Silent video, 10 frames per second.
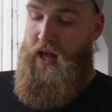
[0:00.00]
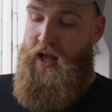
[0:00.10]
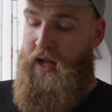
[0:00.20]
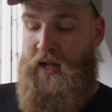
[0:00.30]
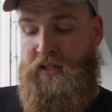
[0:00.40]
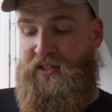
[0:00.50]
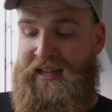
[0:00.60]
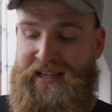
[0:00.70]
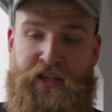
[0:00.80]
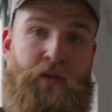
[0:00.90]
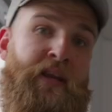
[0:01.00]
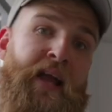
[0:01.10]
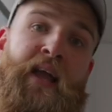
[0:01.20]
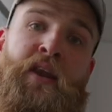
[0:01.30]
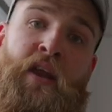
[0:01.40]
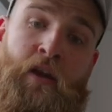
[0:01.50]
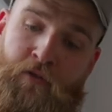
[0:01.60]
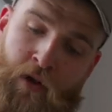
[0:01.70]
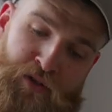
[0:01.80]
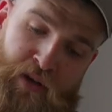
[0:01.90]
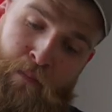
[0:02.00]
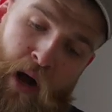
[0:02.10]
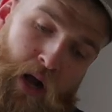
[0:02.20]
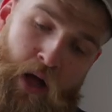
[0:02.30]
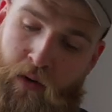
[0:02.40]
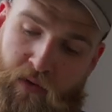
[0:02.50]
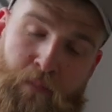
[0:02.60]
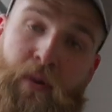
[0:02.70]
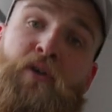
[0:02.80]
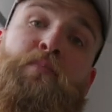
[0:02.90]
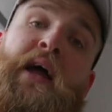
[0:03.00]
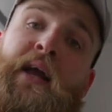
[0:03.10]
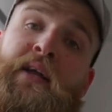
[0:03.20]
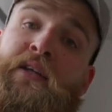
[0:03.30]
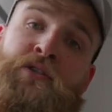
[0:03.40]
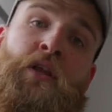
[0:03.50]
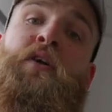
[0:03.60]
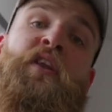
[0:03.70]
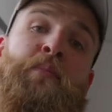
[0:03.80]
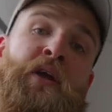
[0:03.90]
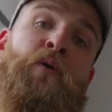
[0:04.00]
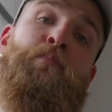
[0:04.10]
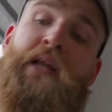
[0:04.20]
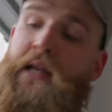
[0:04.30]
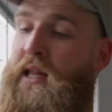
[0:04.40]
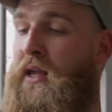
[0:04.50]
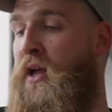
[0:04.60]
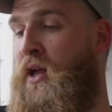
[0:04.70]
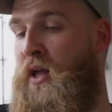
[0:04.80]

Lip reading: it's easy to dig in, and if you use a buckan or a boat bag, it's not going to be completely